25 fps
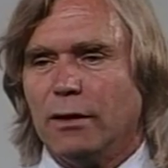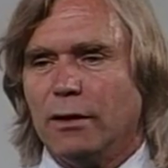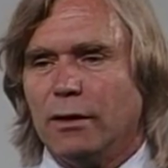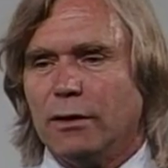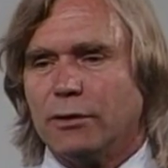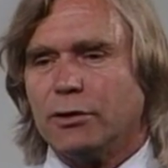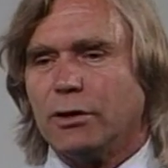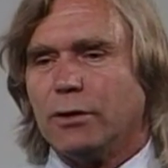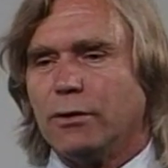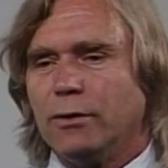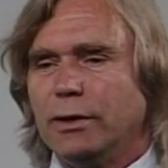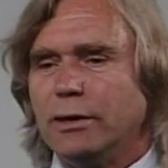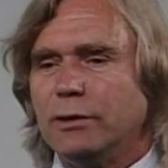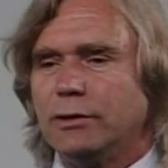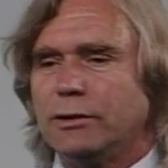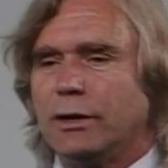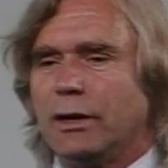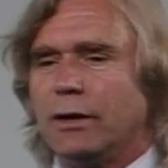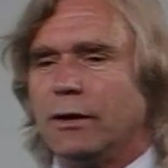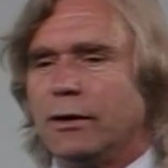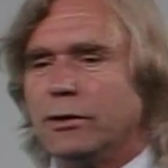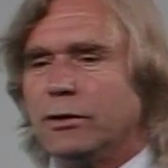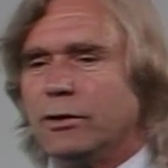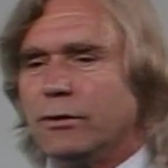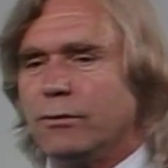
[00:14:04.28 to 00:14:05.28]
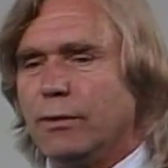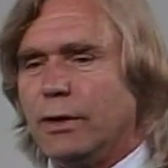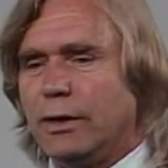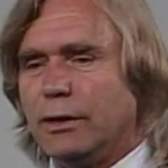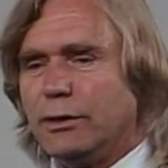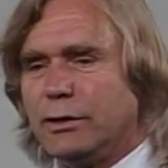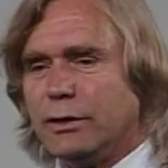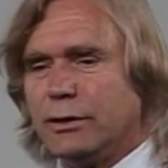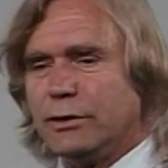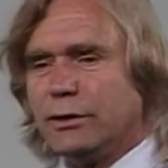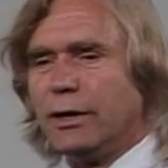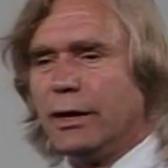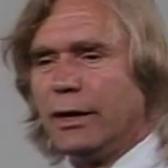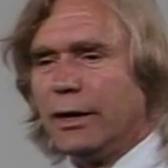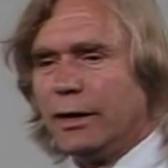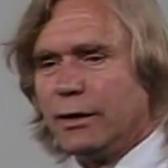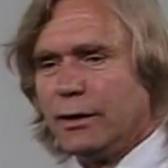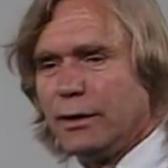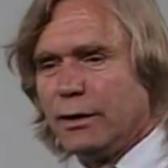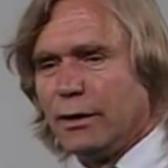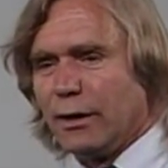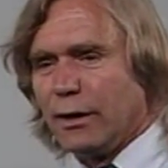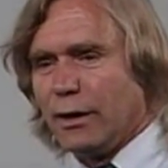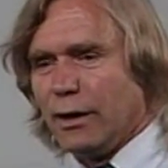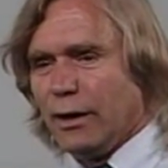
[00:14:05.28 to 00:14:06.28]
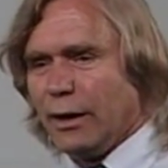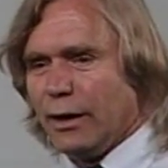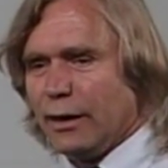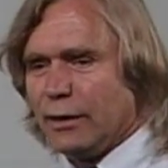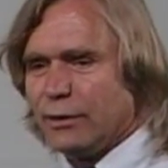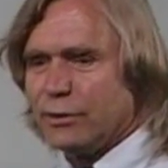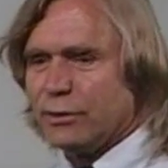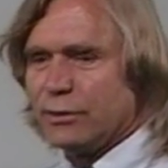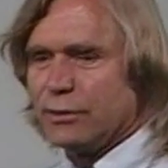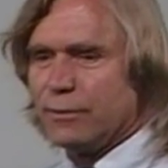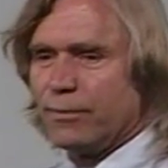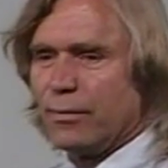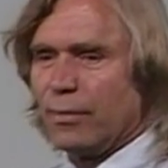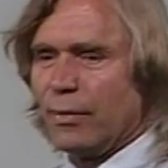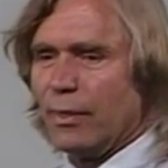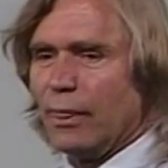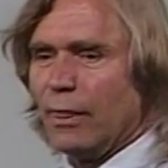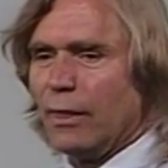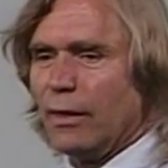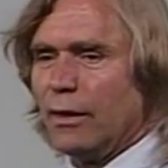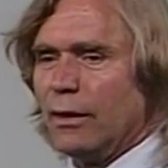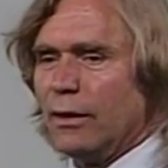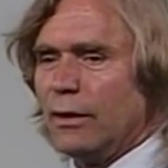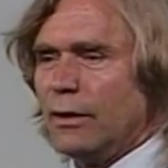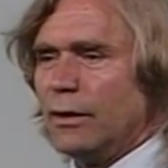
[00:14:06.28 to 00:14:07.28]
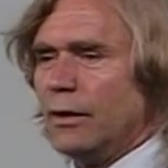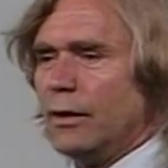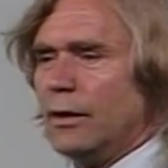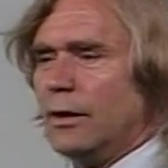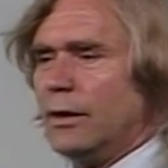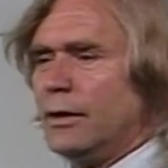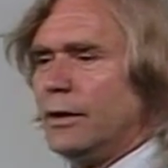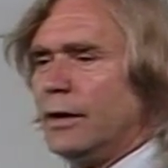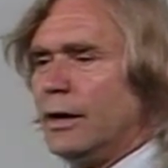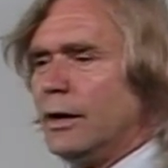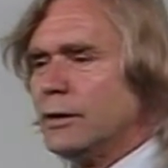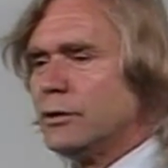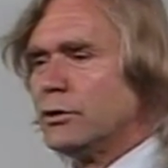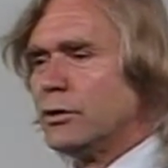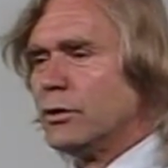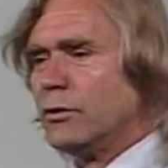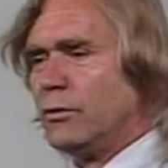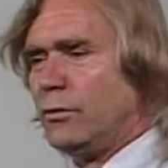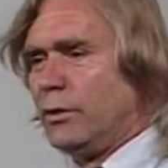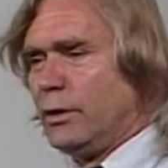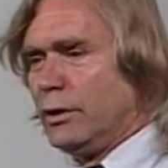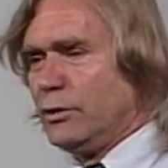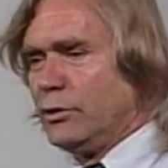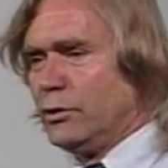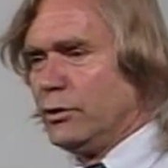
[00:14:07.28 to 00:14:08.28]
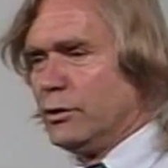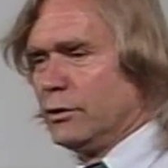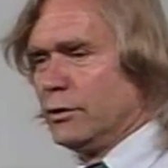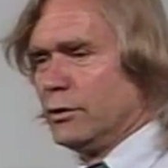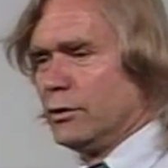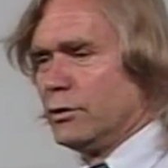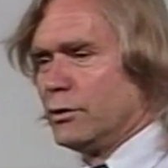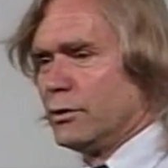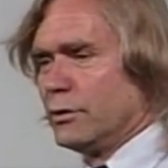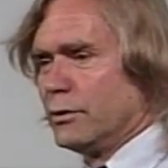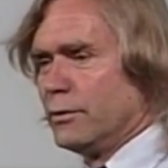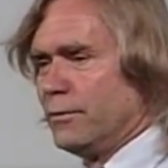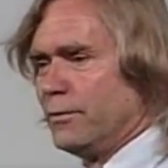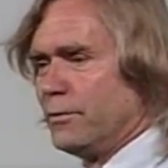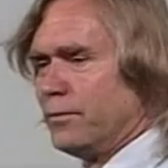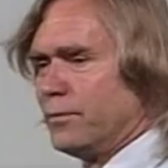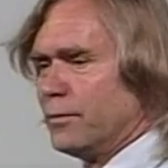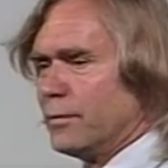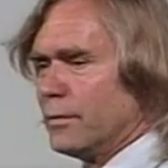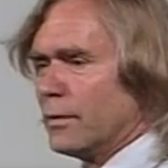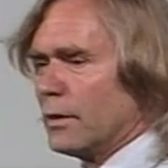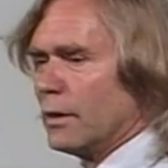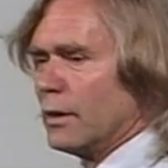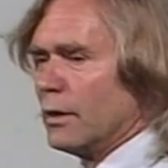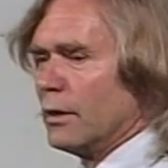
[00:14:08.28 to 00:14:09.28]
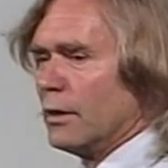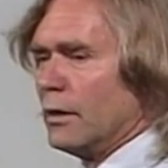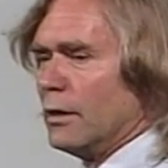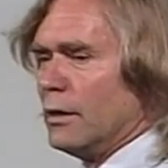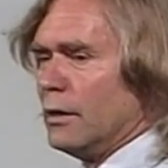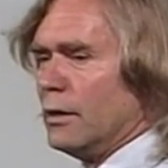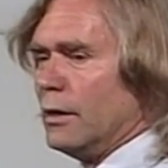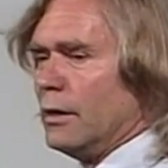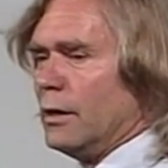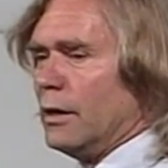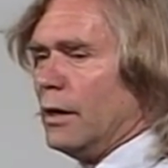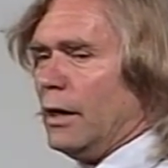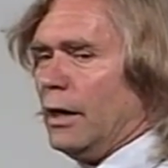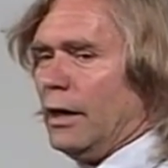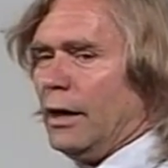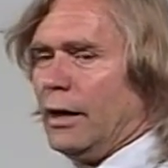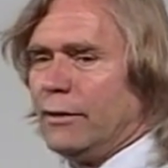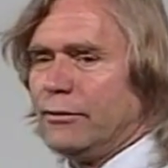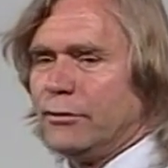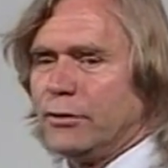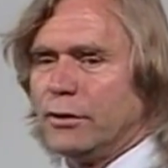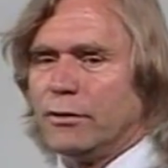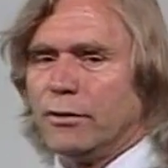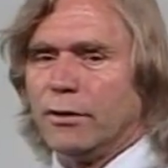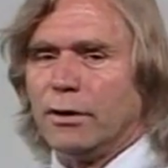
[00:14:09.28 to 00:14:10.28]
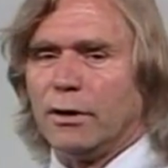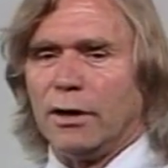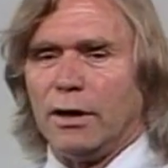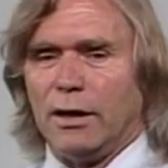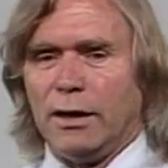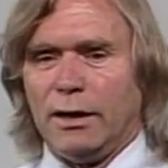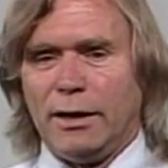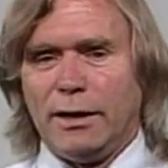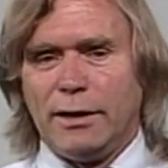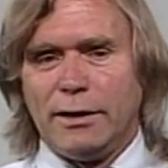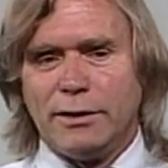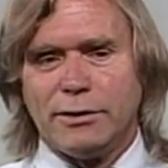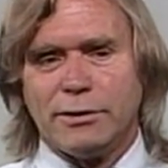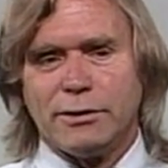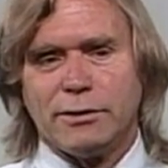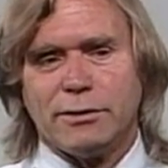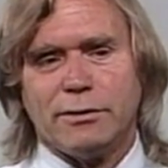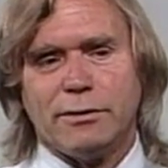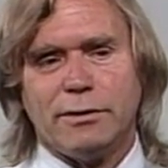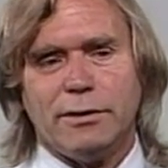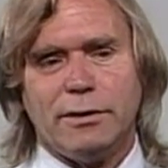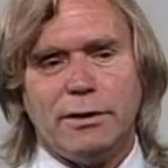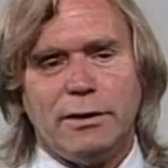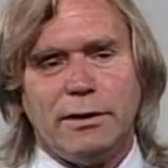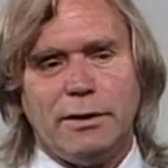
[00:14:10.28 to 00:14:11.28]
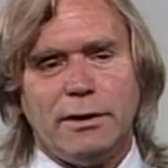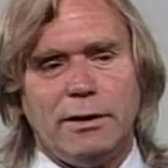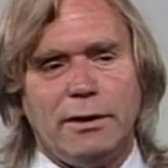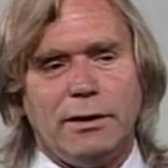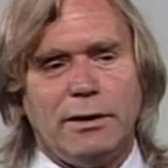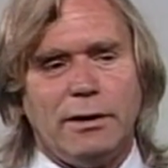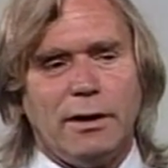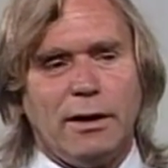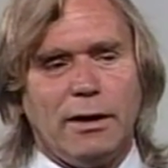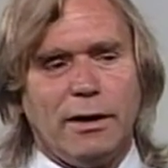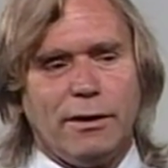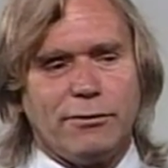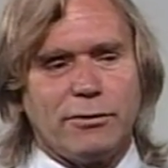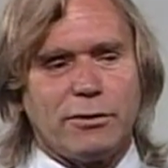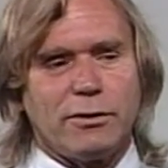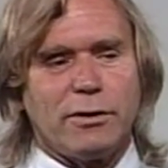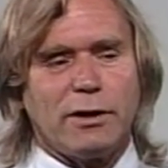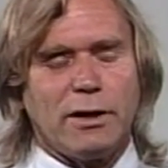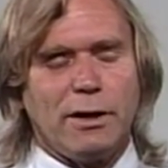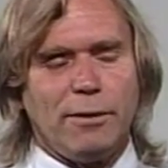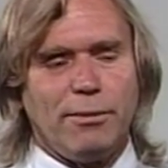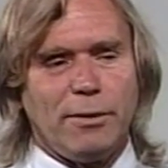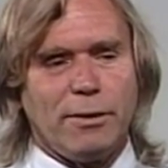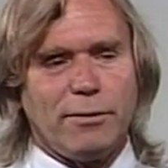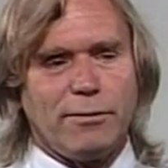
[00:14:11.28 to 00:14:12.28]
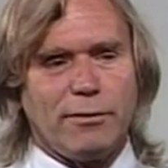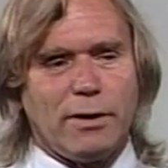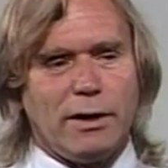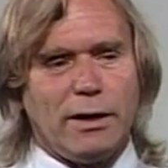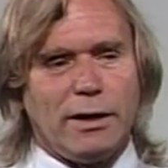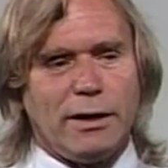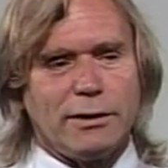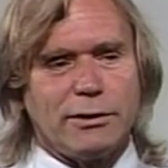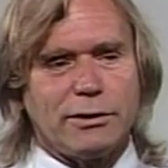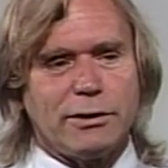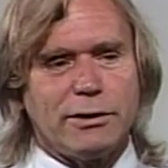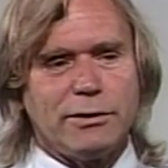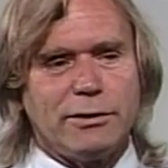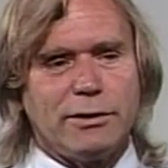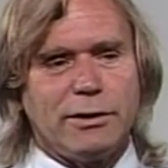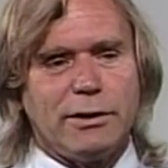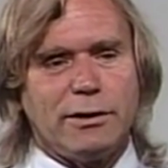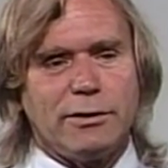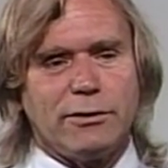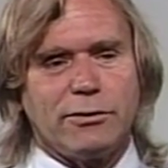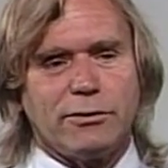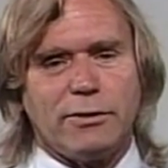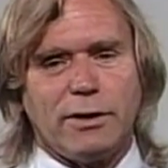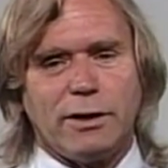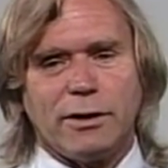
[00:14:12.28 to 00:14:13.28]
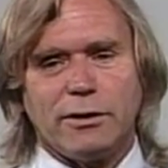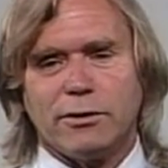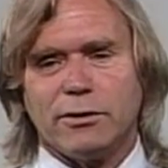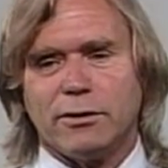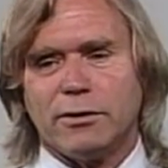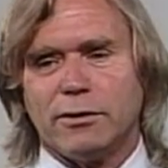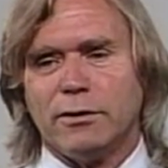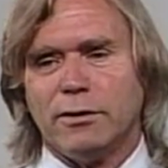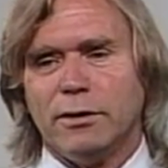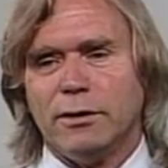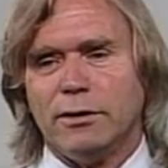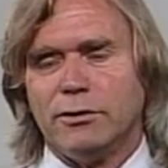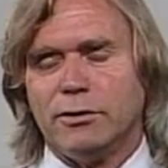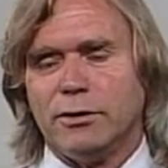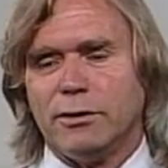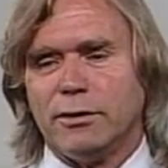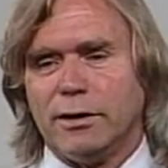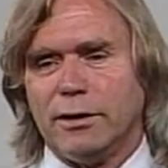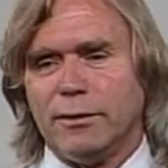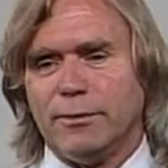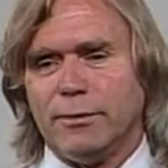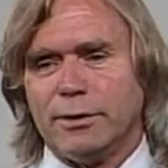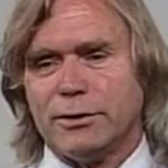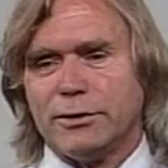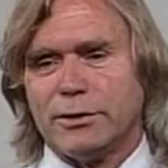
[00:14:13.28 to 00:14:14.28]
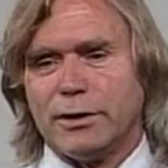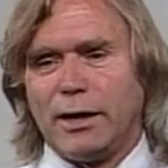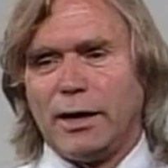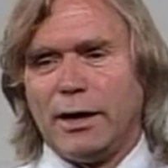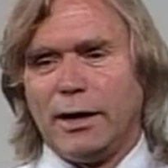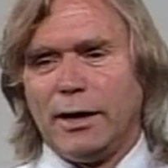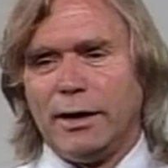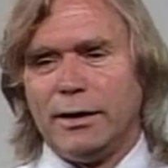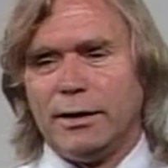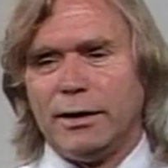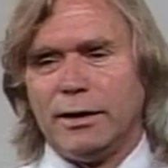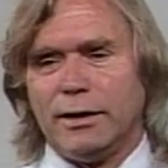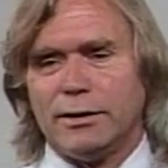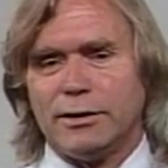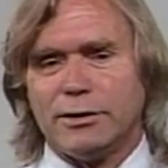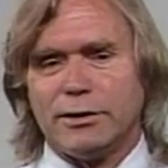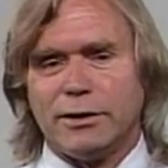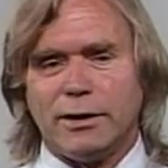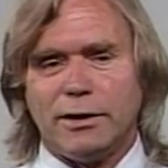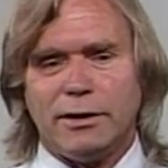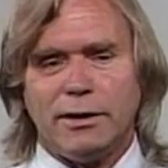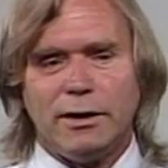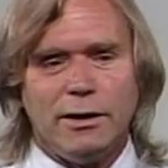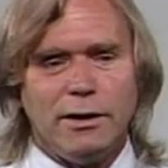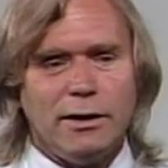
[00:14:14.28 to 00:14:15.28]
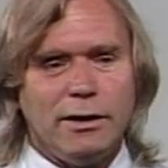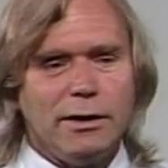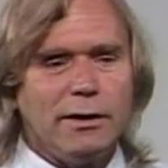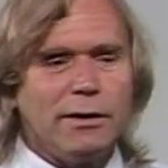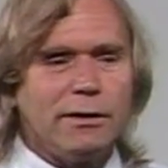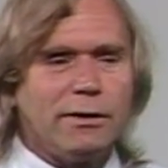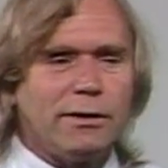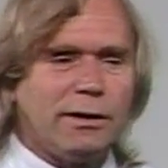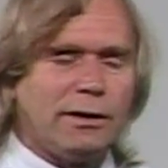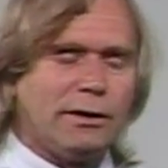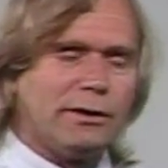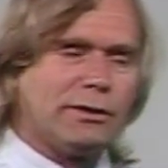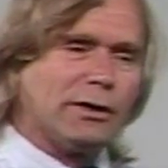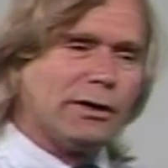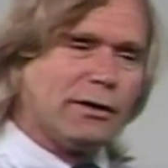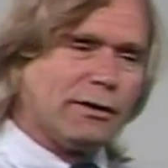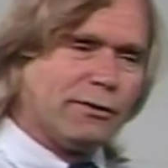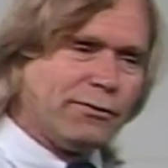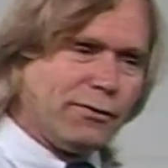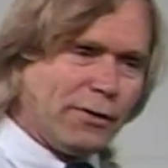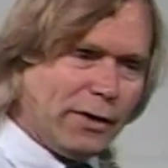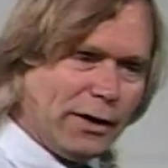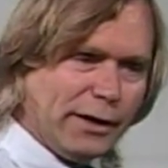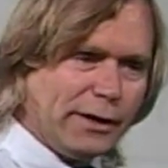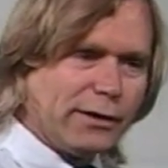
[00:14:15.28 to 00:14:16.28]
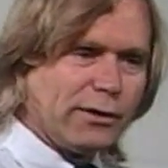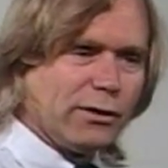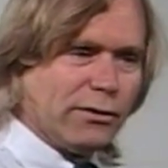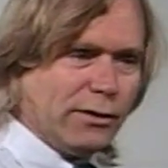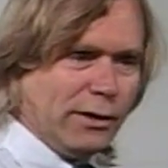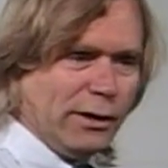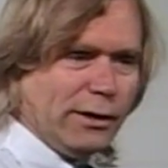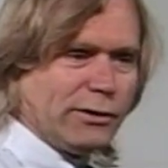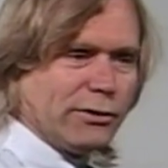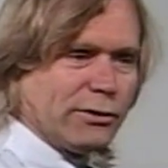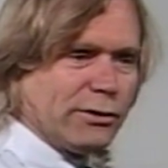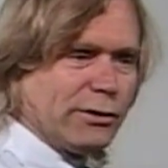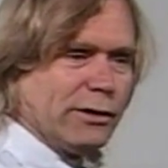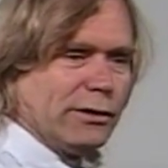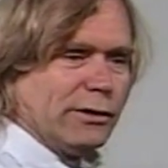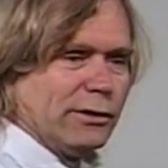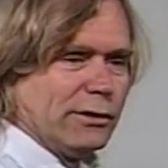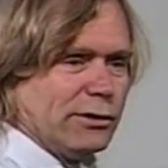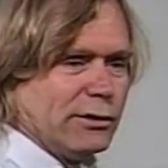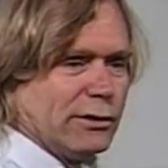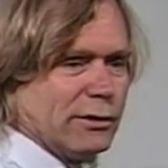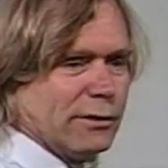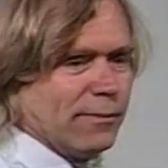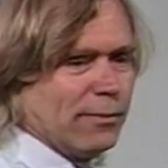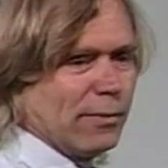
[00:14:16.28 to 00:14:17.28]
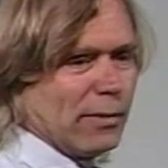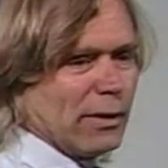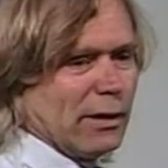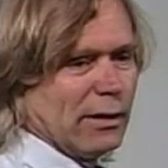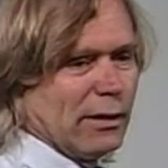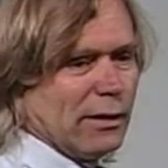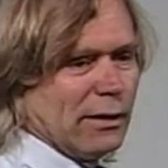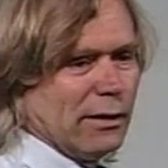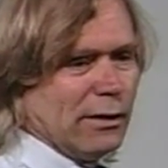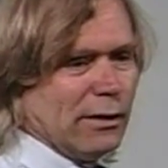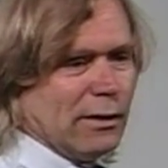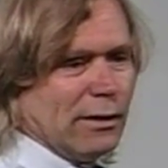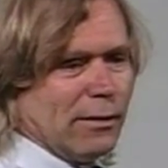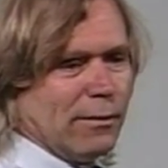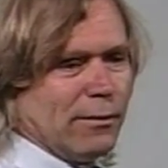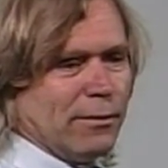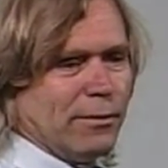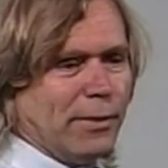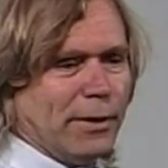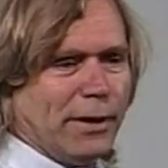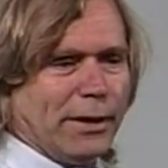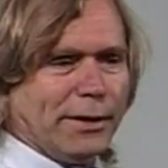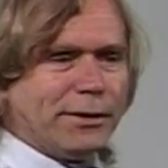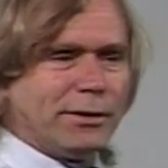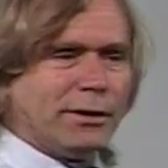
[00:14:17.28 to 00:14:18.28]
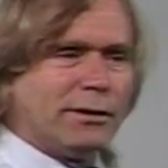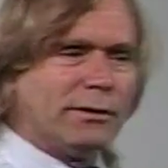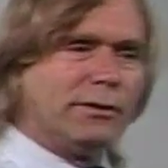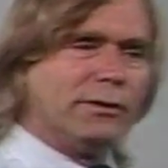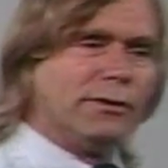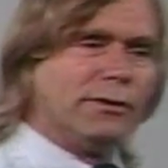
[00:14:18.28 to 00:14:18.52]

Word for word: So he started to raise his hand in class and ask the questions. After the class, after a couple of classes, the instructor took him aside and said, "These are fine questions, but